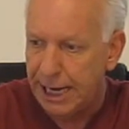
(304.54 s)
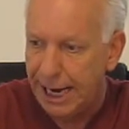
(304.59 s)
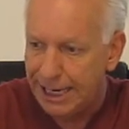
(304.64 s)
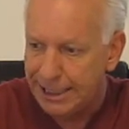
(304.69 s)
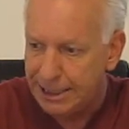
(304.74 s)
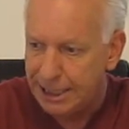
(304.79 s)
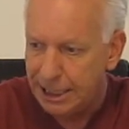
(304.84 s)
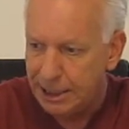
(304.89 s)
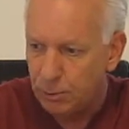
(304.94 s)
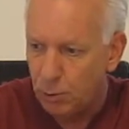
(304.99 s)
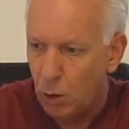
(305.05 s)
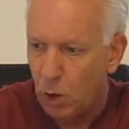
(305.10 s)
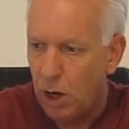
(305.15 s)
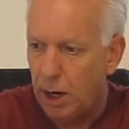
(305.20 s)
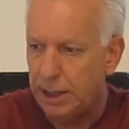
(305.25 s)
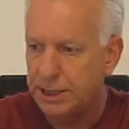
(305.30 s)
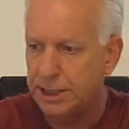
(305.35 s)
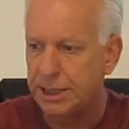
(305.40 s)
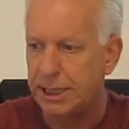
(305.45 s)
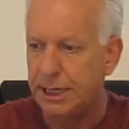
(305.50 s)
18
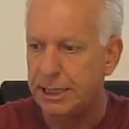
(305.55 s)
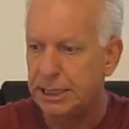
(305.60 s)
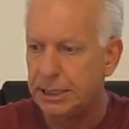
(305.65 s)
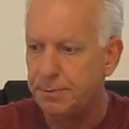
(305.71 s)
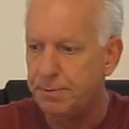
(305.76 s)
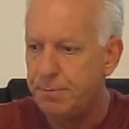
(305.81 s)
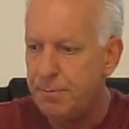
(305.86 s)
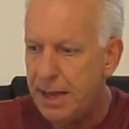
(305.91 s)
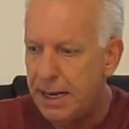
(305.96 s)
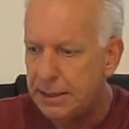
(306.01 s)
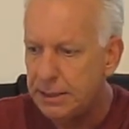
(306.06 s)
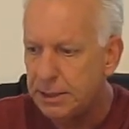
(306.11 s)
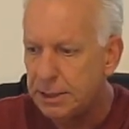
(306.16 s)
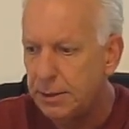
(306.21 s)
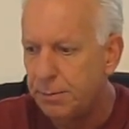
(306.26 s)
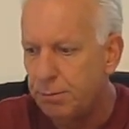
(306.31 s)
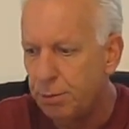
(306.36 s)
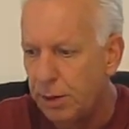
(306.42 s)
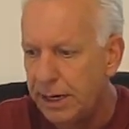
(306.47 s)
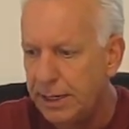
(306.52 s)
watts. It's meant to
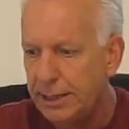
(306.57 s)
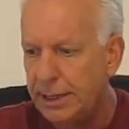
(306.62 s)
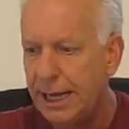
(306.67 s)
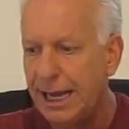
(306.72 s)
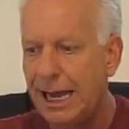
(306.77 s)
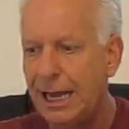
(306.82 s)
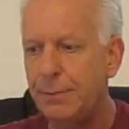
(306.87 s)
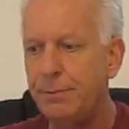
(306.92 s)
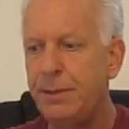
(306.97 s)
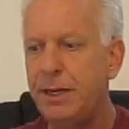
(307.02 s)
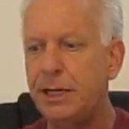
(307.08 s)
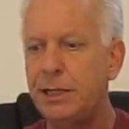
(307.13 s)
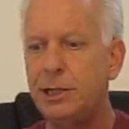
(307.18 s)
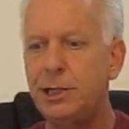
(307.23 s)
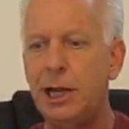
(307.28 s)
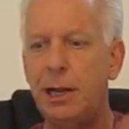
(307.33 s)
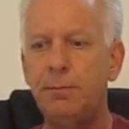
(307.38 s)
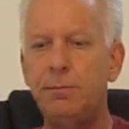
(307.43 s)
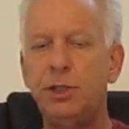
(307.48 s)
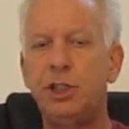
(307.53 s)
bring the ambient
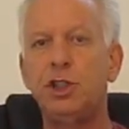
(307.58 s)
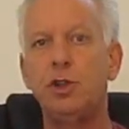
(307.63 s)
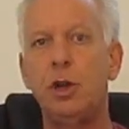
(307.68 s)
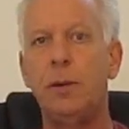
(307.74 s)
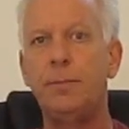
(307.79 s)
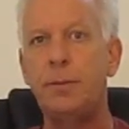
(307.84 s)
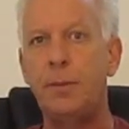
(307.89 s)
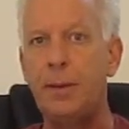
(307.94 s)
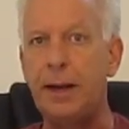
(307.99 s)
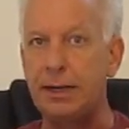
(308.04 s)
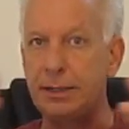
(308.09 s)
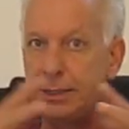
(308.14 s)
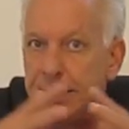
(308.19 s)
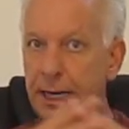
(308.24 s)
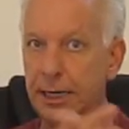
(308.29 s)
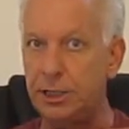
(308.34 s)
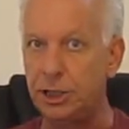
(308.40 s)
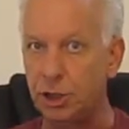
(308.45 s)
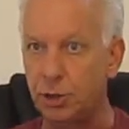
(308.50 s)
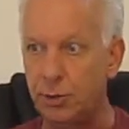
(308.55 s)
temperature up about
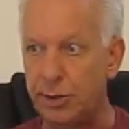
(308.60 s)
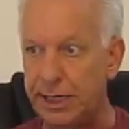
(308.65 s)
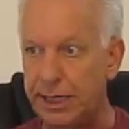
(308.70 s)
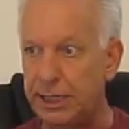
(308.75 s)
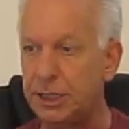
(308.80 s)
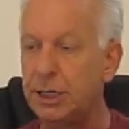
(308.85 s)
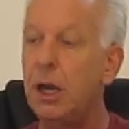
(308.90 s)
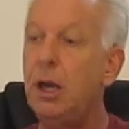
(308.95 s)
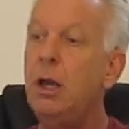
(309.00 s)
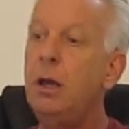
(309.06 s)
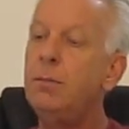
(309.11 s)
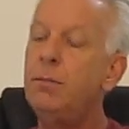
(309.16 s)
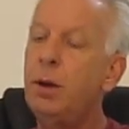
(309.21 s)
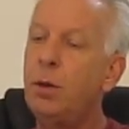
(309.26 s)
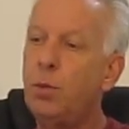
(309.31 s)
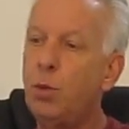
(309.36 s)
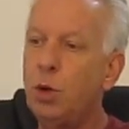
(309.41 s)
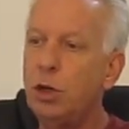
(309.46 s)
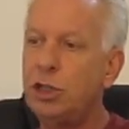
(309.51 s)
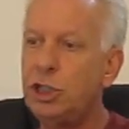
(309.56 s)
10 degrees,
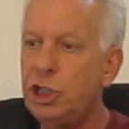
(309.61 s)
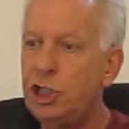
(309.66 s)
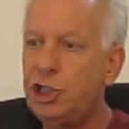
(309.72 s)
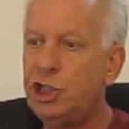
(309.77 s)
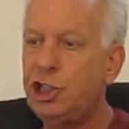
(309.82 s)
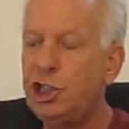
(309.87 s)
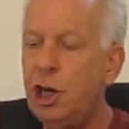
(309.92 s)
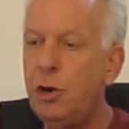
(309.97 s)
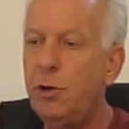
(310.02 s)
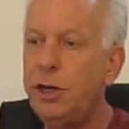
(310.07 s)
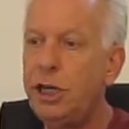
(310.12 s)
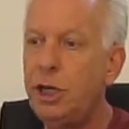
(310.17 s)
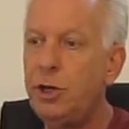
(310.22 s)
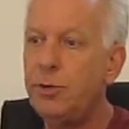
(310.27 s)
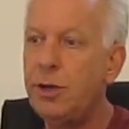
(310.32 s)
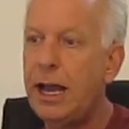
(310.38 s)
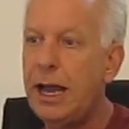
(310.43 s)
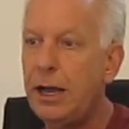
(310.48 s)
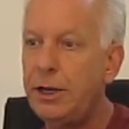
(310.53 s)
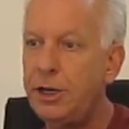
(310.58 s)
but we're just showing
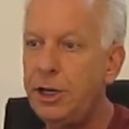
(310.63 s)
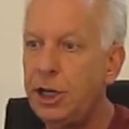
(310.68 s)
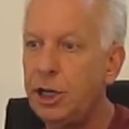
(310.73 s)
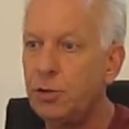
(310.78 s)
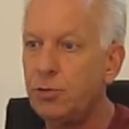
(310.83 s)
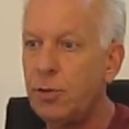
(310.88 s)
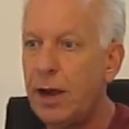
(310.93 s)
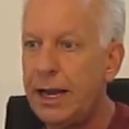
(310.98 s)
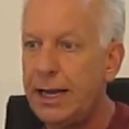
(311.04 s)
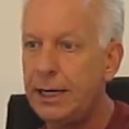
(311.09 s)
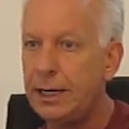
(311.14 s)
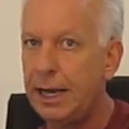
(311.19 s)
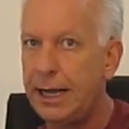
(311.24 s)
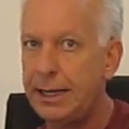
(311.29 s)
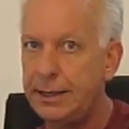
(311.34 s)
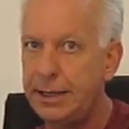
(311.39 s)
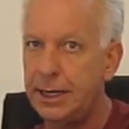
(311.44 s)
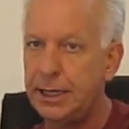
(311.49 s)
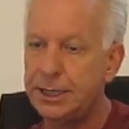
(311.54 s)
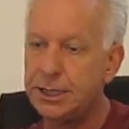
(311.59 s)
you how you can
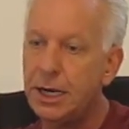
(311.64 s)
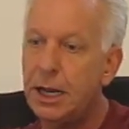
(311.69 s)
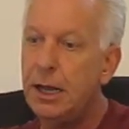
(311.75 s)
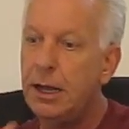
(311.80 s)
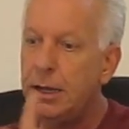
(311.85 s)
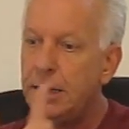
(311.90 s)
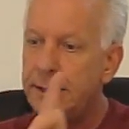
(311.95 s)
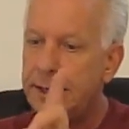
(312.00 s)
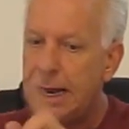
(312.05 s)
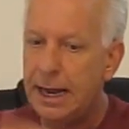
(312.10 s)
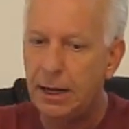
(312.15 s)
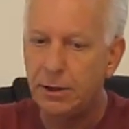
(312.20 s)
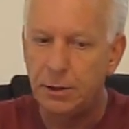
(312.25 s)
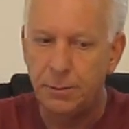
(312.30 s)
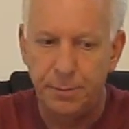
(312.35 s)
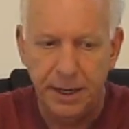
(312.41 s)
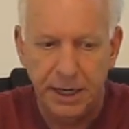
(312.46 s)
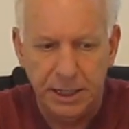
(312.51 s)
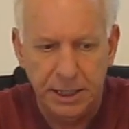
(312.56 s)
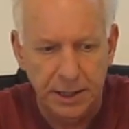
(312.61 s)
regulate this. Now, the
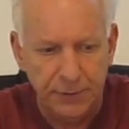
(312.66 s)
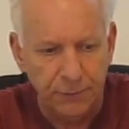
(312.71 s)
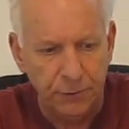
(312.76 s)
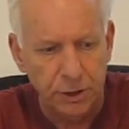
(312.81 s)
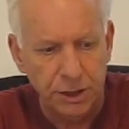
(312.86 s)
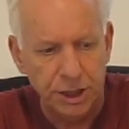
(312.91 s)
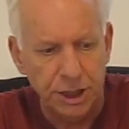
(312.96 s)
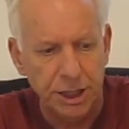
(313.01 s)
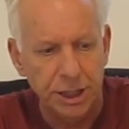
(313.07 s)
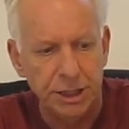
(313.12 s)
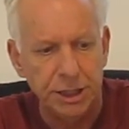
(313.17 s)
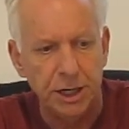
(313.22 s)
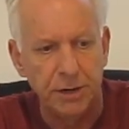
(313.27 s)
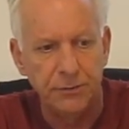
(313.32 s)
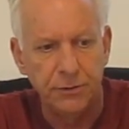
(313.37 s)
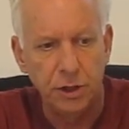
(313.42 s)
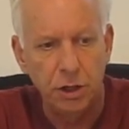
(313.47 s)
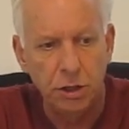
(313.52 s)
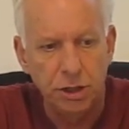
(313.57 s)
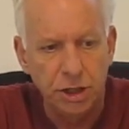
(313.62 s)
big difference is
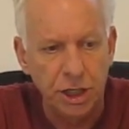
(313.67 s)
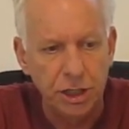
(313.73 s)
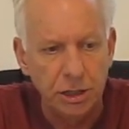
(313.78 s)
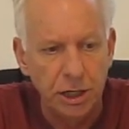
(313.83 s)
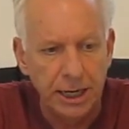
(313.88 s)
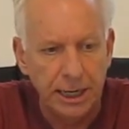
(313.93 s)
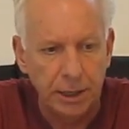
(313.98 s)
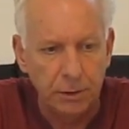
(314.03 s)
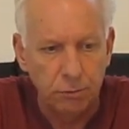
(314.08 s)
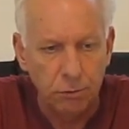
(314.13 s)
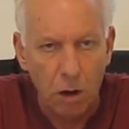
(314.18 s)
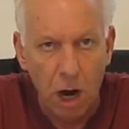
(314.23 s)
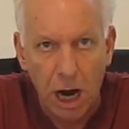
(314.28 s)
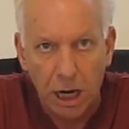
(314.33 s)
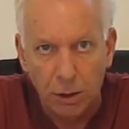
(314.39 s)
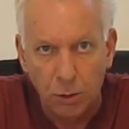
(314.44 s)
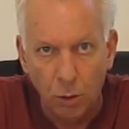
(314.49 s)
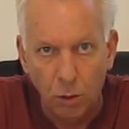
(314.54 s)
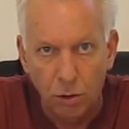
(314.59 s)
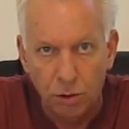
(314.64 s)
if you're using like a
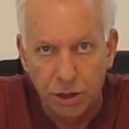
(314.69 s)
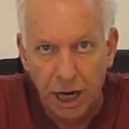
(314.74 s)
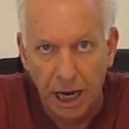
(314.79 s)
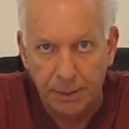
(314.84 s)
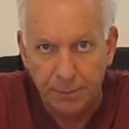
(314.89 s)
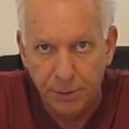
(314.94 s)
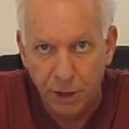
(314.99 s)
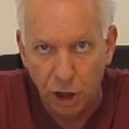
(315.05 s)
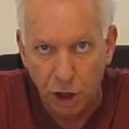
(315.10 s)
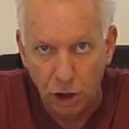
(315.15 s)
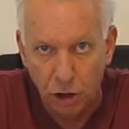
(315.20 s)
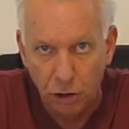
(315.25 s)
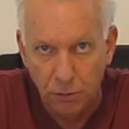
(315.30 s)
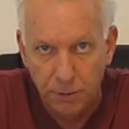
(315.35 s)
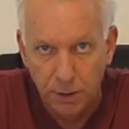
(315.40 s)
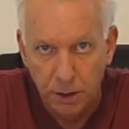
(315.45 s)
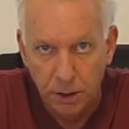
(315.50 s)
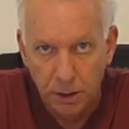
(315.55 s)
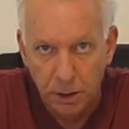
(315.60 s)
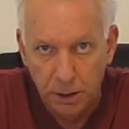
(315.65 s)
rock wool type cube
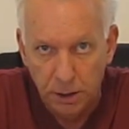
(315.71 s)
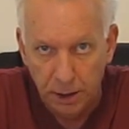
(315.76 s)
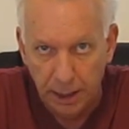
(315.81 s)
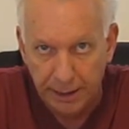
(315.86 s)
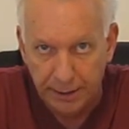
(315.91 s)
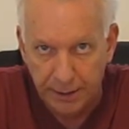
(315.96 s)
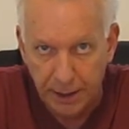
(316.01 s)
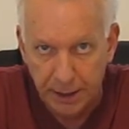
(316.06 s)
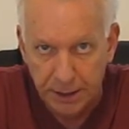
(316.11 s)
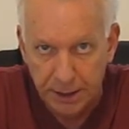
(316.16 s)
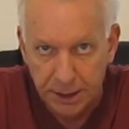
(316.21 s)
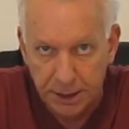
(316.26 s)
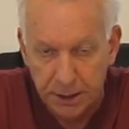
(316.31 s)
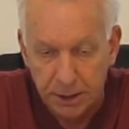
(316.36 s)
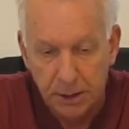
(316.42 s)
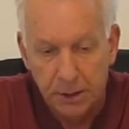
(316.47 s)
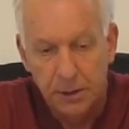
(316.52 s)
like this,